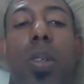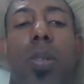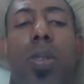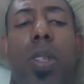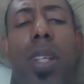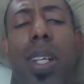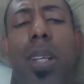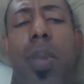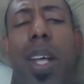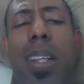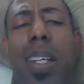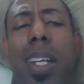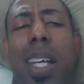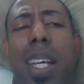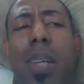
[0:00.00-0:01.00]
If you think about
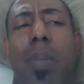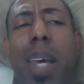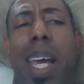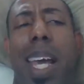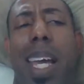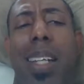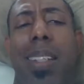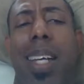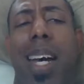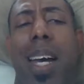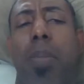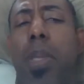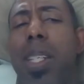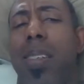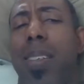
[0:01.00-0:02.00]
the name, anti
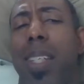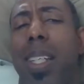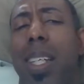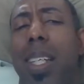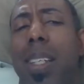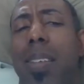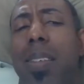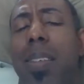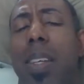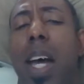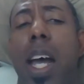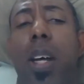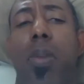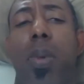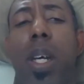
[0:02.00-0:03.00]
means against,
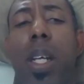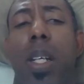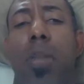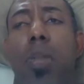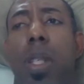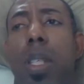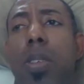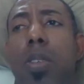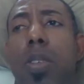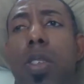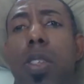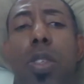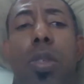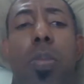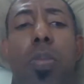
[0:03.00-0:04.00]
diuretic means
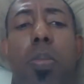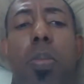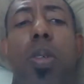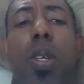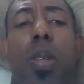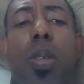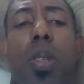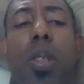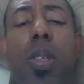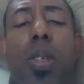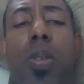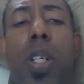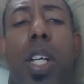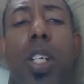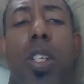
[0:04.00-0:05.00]
to,
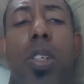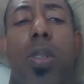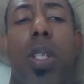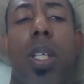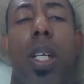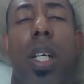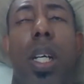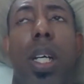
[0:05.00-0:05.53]
create urine.